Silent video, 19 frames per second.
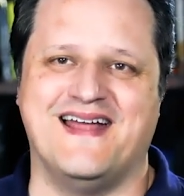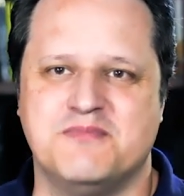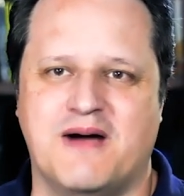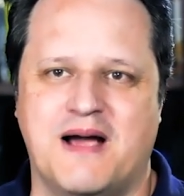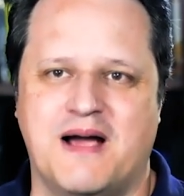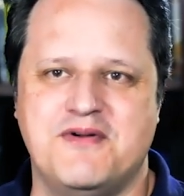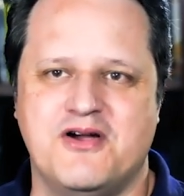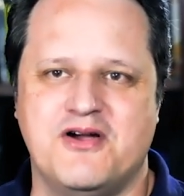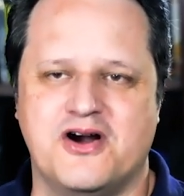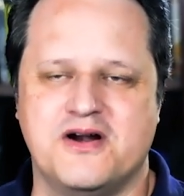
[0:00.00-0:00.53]

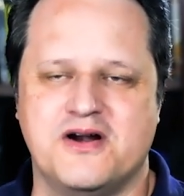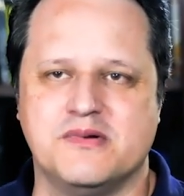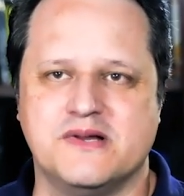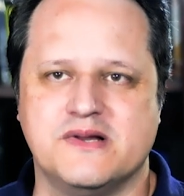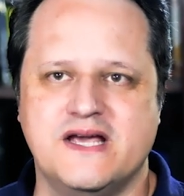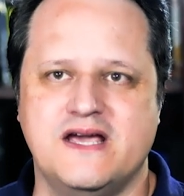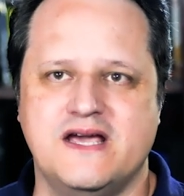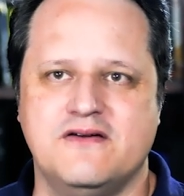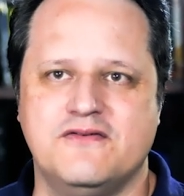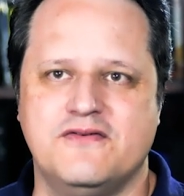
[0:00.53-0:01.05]
Might be hard to
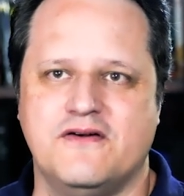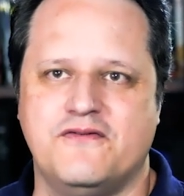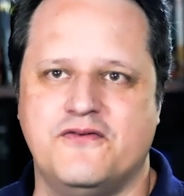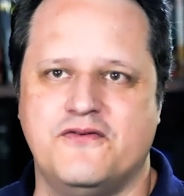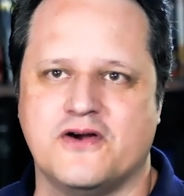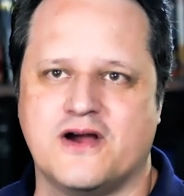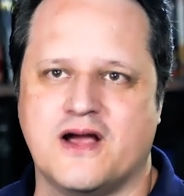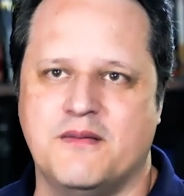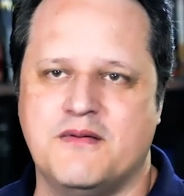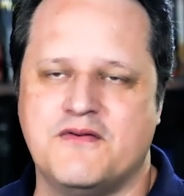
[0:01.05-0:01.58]
believe if
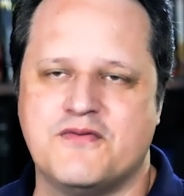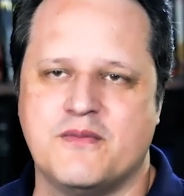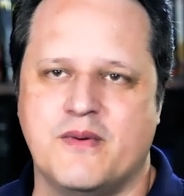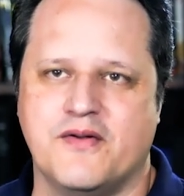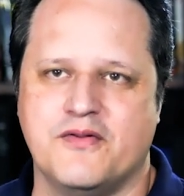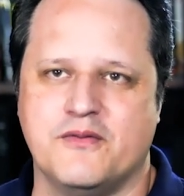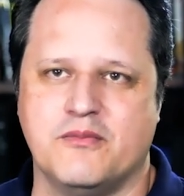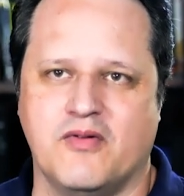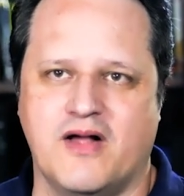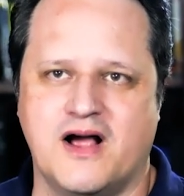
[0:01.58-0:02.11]
you're coming from
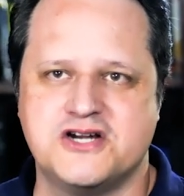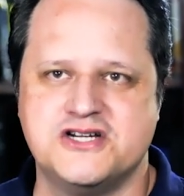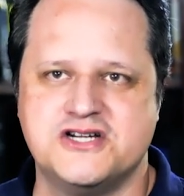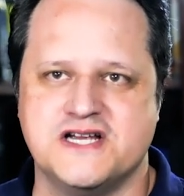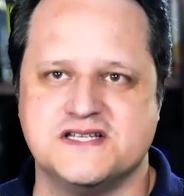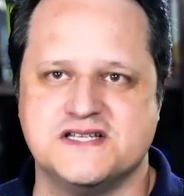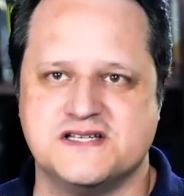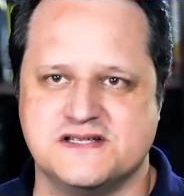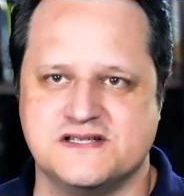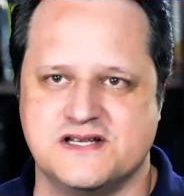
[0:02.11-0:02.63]
other
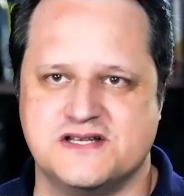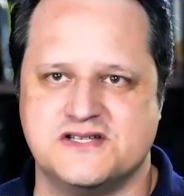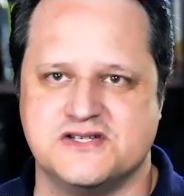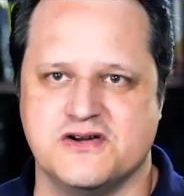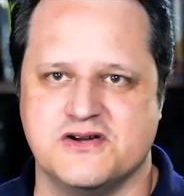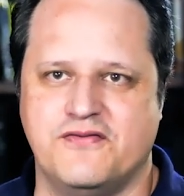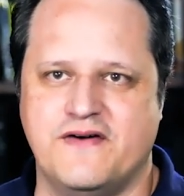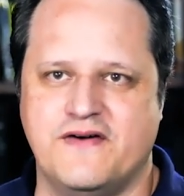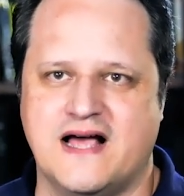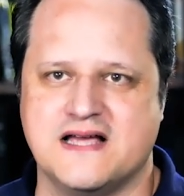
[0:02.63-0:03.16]
blockchains because it's
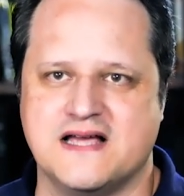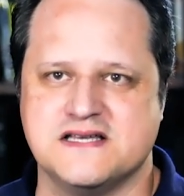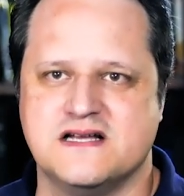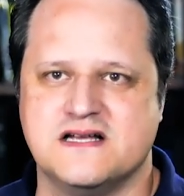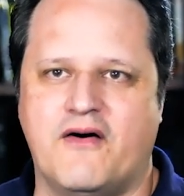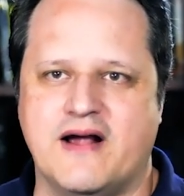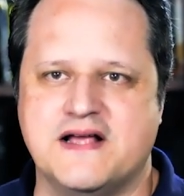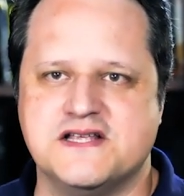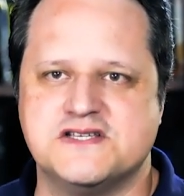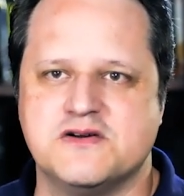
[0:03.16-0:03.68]
so fast.
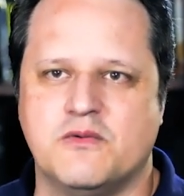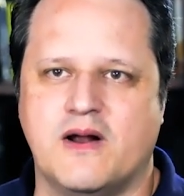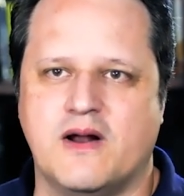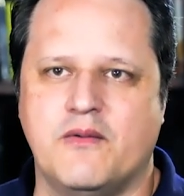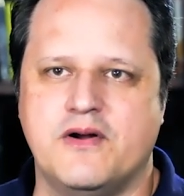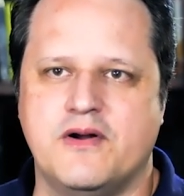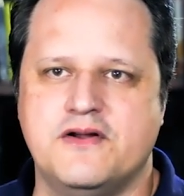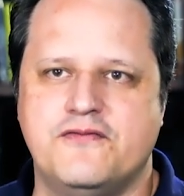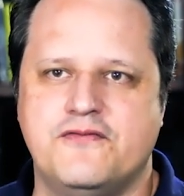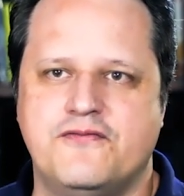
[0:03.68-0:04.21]
All right, so what I
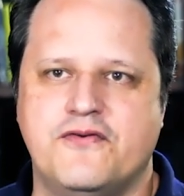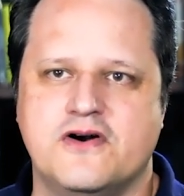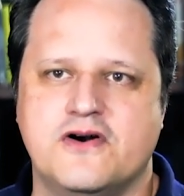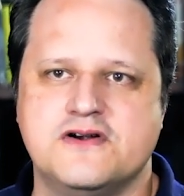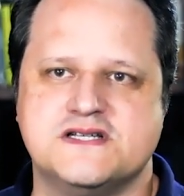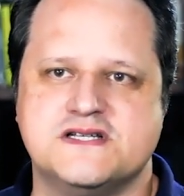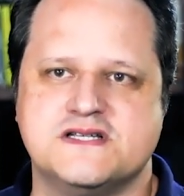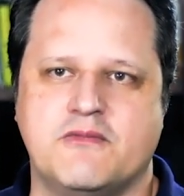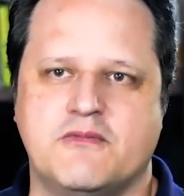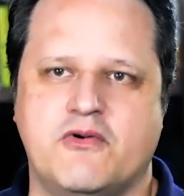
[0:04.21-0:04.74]
want to do
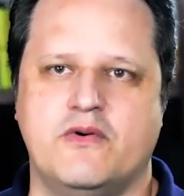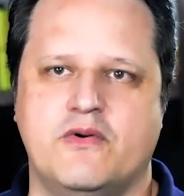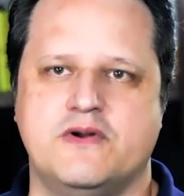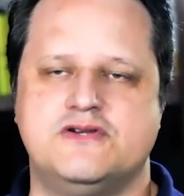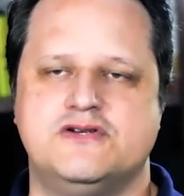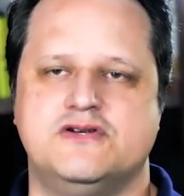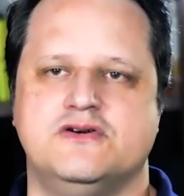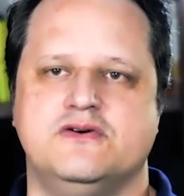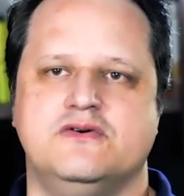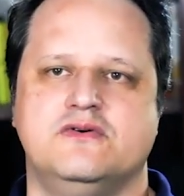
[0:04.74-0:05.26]
first is I'm going
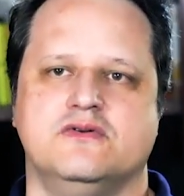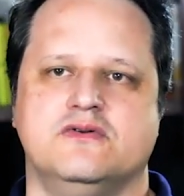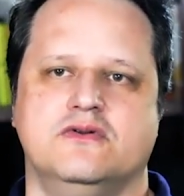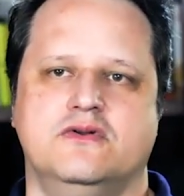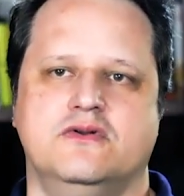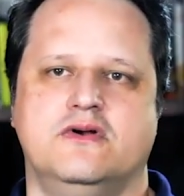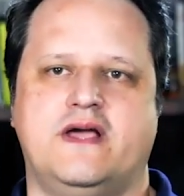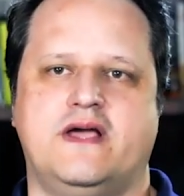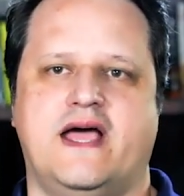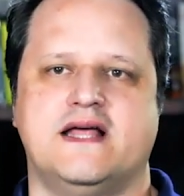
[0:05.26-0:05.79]
to
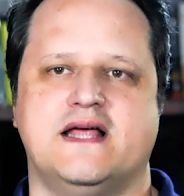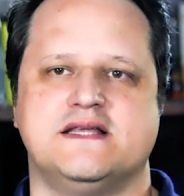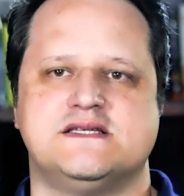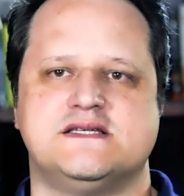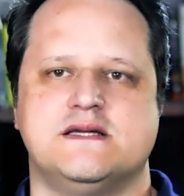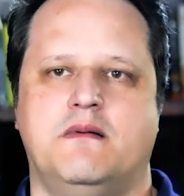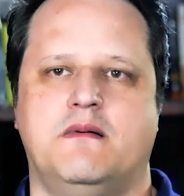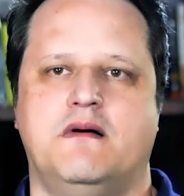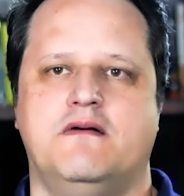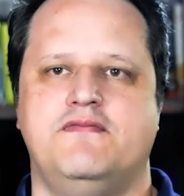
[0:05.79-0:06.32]
look at
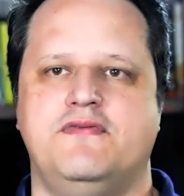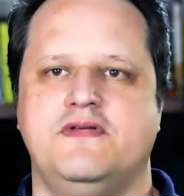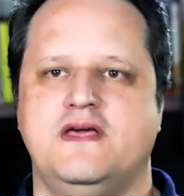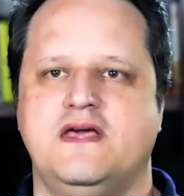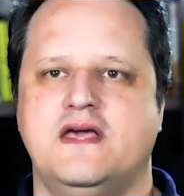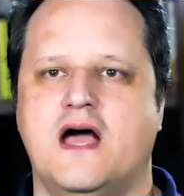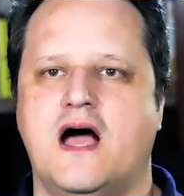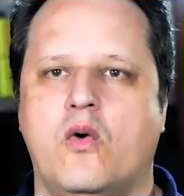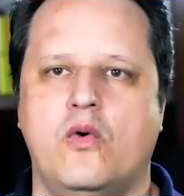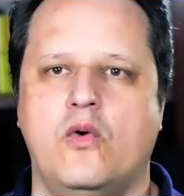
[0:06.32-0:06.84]
some of
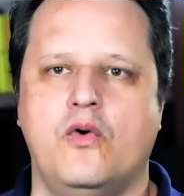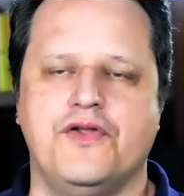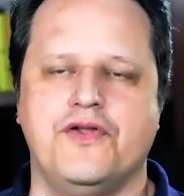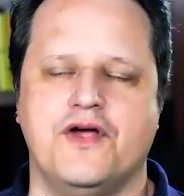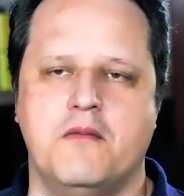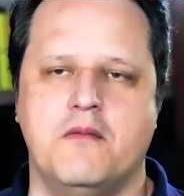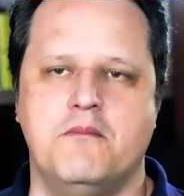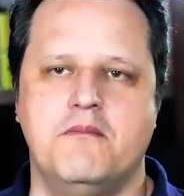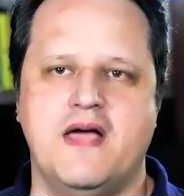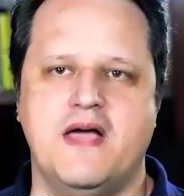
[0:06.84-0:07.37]
the old
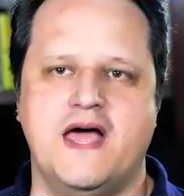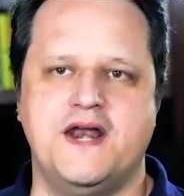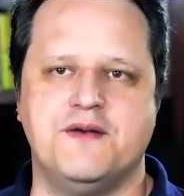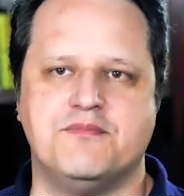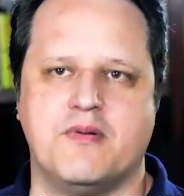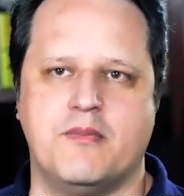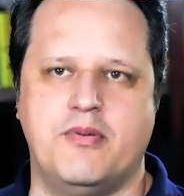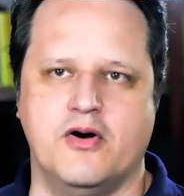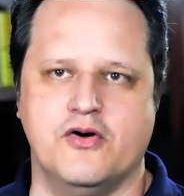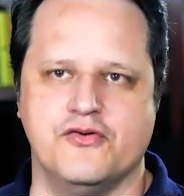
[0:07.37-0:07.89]
amend
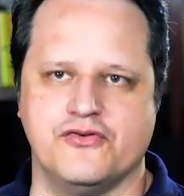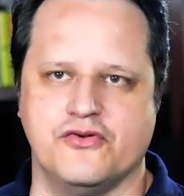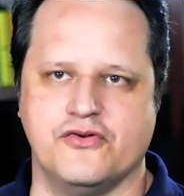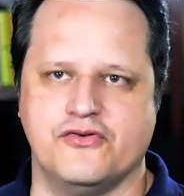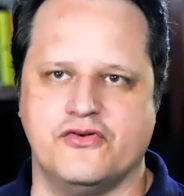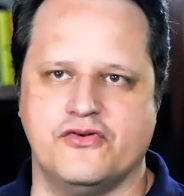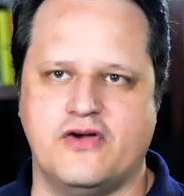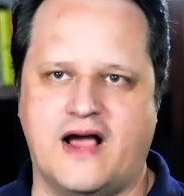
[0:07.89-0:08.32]
proposals.